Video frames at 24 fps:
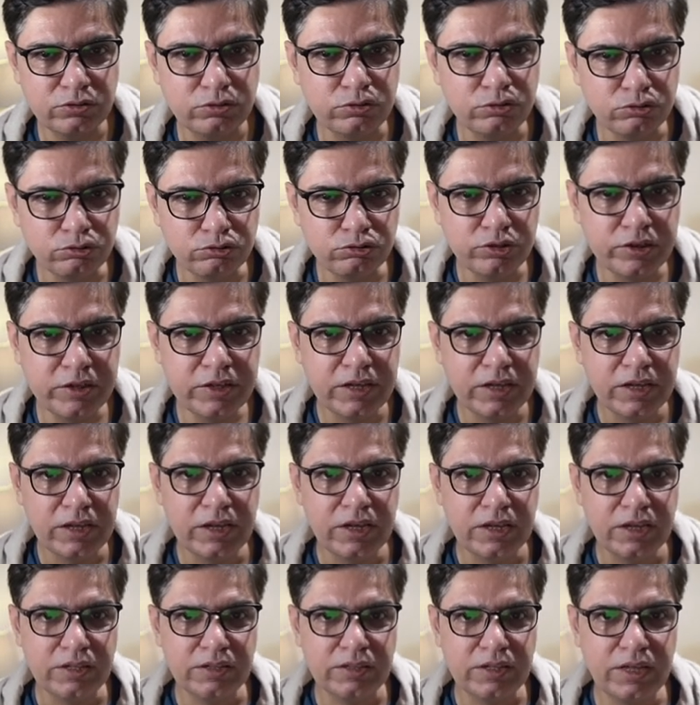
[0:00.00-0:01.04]
So usually,
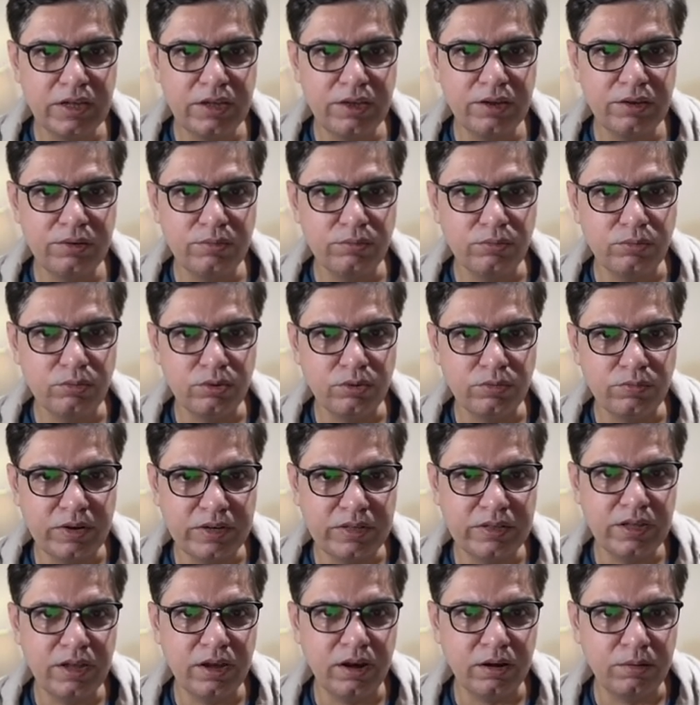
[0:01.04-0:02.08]

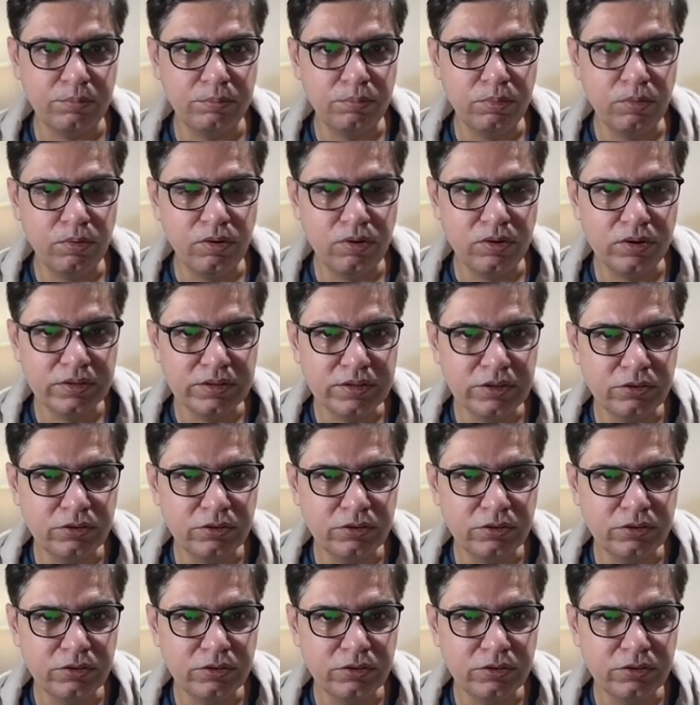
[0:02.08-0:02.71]
when they are born,